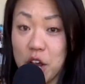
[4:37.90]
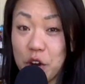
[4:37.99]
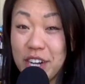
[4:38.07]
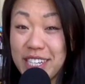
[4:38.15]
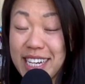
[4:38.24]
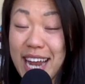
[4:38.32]

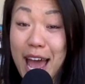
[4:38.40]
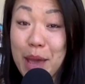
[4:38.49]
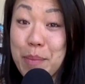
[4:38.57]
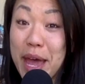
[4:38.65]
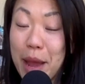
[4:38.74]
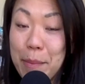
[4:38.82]
Chris and I
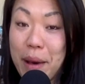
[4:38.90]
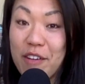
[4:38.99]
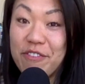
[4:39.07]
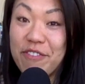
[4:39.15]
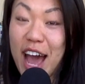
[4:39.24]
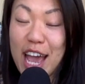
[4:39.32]
met about
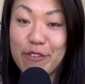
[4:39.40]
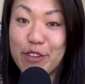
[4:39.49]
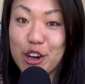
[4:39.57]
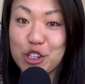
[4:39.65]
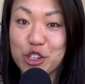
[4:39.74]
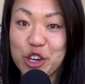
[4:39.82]
5
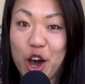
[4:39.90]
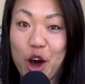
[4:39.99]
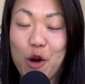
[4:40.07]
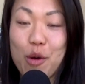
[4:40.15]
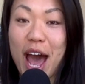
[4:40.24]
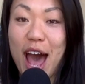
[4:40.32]
years
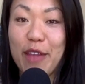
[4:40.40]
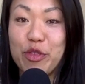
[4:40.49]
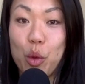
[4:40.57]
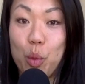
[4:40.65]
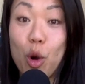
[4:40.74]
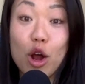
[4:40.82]
ago at
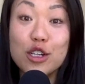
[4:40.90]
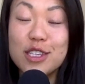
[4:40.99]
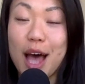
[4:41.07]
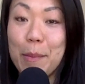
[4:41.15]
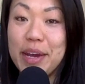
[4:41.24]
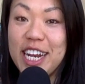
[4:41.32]
the World
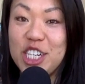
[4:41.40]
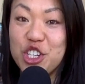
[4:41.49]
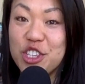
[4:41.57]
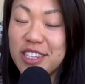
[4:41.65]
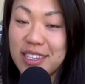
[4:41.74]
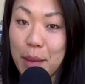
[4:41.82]

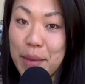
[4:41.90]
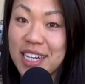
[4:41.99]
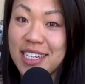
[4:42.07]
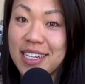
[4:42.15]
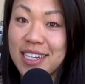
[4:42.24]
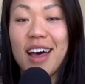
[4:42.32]
Domination
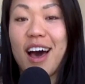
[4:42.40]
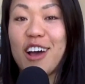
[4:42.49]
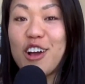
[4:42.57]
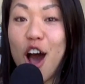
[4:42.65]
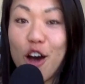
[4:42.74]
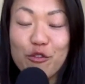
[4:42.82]
Summit, a
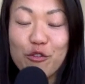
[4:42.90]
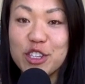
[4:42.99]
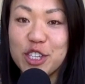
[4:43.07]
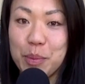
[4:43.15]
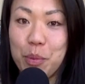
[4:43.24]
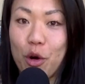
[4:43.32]

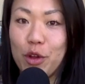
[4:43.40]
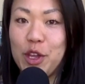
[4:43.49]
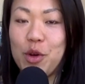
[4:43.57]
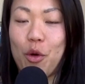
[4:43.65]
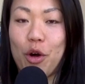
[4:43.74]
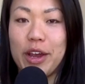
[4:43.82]
conference in
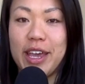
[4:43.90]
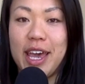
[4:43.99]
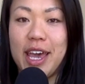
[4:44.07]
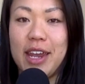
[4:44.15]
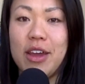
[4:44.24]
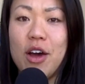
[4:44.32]
Portland,
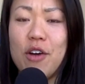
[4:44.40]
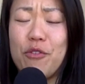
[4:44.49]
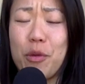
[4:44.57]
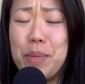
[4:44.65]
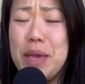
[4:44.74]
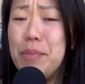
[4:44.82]
Oregon,
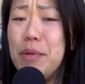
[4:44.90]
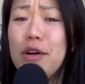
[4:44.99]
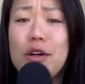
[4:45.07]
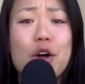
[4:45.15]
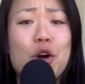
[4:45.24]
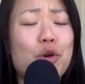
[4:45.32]
for
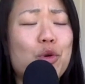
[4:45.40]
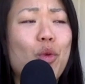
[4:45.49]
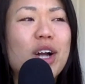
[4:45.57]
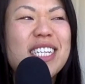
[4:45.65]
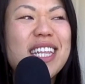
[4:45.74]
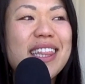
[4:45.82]
people who
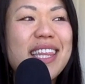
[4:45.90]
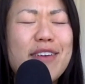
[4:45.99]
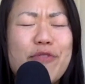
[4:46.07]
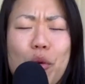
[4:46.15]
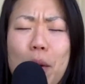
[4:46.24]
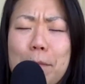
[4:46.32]
want to
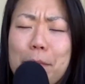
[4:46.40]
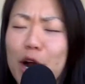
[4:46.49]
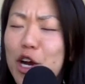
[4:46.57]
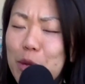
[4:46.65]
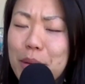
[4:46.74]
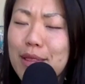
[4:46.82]
live a
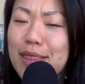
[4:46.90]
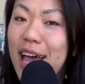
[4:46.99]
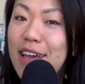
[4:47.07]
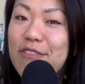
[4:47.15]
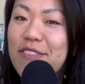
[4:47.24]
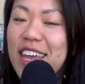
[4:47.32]
remarkable
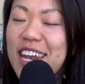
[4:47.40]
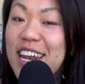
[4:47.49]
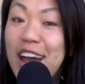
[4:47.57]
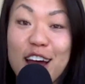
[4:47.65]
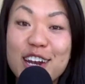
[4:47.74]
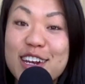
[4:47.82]
life in an
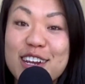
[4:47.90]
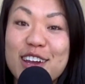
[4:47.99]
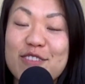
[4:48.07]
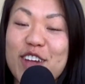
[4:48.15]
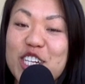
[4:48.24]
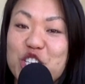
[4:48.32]

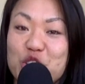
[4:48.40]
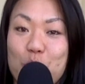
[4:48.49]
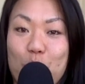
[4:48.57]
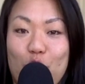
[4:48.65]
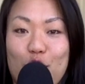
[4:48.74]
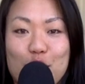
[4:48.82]
unconventional
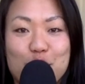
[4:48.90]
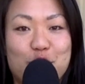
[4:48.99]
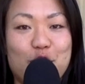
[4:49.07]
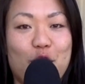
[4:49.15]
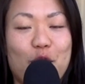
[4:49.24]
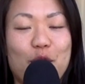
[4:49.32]
world.
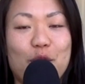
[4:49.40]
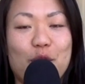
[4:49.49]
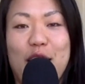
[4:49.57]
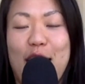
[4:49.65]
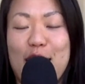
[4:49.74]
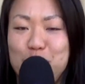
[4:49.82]
So,
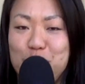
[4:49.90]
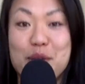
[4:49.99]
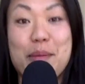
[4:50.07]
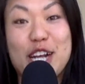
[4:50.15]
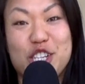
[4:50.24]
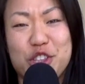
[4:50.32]
as you can
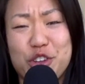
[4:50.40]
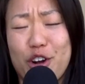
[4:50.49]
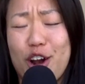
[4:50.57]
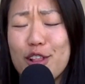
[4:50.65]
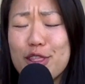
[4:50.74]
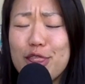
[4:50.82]
imagine, there
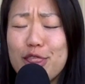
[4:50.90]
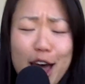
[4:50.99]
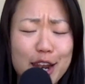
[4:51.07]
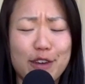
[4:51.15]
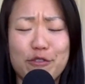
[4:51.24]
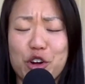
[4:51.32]
are a
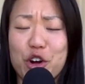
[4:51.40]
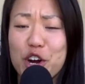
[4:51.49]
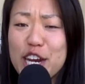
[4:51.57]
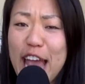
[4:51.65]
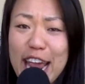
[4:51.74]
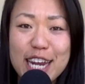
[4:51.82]
lot of
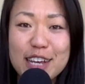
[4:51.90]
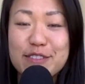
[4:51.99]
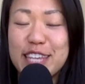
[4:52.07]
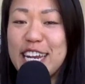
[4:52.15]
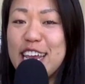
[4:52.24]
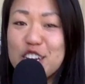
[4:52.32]
creatives
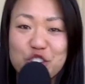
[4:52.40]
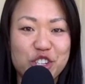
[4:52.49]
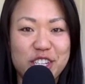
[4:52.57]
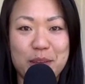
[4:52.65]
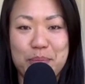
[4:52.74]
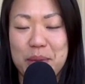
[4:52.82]
and
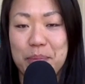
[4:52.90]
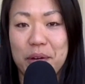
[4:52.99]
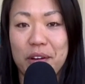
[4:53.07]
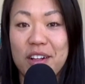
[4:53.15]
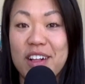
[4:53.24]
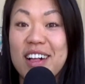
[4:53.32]
interesting
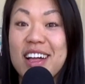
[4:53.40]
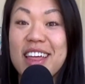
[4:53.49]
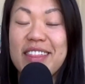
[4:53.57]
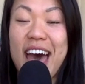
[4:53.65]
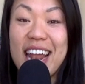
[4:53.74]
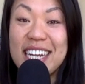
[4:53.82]
people
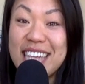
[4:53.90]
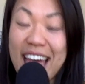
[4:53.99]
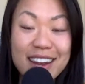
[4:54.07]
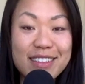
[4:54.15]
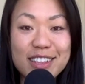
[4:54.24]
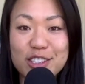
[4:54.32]
that
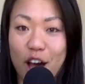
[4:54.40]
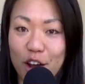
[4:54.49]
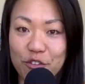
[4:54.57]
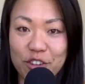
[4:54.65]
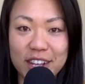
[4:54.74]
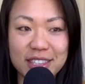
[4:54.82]
attend this
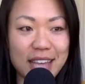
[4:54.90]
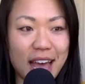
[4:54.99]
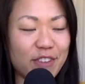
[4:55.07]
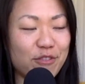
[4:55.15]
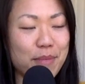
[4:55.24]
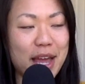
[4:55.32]
conference.
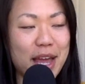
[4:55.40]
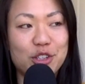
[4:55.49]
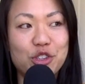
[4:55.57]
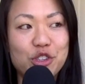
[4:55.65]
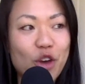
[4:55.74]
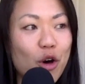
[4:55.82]
I've met
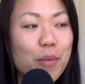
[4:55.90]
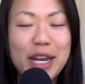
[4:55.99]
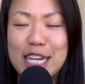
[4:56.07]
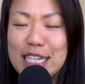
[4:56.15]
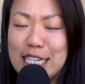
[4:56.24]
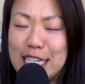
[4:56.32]
so
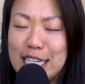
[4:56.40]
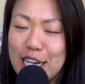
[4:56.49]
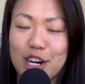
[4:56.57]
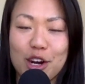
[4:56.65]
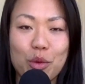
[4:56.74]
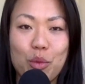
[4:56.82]
many
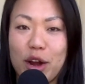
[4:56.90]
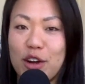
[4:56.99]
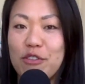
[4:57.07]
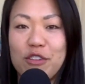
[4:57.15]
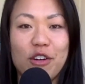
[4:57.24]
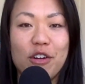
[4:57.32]
dear,
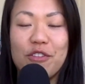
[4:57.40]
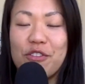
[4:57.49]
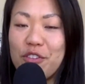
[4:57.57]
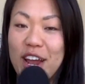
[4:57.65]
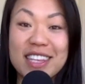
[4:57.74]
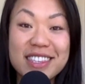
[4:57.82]
wonderful
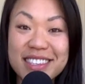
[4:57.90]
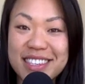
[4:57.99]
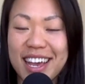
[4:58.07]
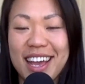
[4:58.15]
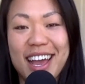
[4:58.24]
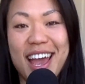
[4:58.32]
friends,
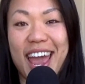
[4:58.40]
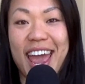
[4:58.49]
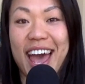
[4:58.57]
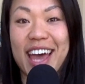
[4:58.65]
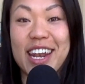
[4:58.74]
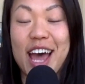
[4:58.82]

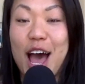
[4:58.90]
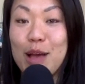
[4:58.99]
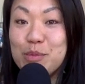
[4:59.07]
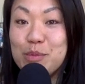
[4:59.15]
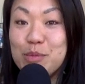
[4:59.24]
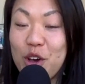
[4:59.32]
and
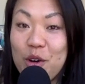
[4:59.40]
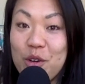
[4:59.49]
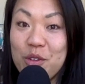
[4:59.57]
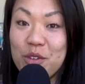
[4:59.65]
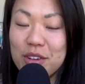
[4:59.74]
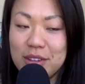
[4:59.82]
I'm
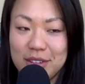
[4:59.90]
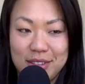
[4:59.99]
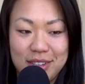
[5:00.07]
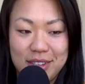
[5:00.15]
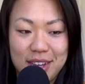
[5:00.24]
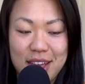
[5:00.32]
so
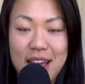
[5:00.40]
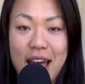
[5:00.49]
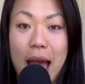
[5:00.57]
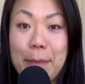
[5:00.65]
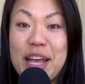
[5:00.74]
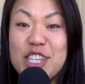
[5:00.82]

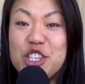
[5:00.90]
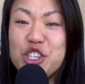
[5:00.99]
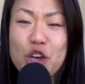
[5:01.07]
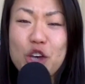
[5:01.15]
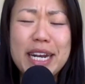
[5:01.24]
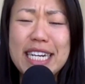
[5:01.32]
I've met
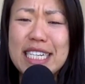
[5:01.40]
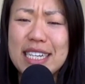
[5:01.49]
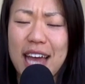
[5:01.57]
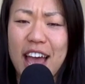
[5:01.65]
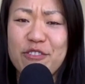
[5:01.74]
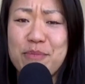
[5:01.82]
so
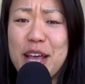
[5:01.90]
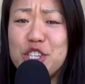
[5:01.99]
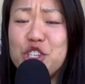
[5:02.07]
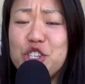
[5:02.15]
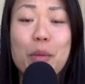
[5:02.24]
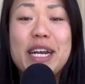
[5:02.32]

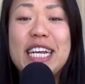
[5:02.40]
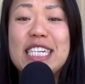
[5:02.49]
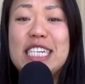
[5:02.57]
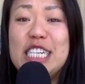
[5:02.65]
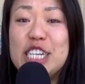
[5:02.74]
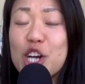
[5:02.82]
many
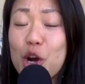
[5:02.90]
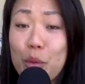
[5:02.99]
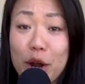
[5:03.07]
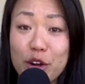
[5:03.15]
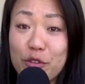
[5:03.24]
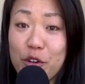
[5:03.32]
dear,
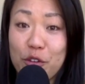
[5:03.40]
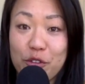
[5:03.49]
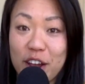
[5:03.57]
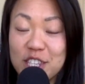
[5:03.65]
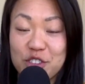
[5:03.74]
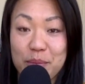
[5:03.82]
wonderful
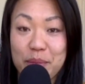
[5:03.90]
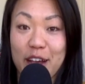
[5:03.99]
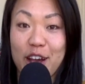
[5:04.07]
friends from that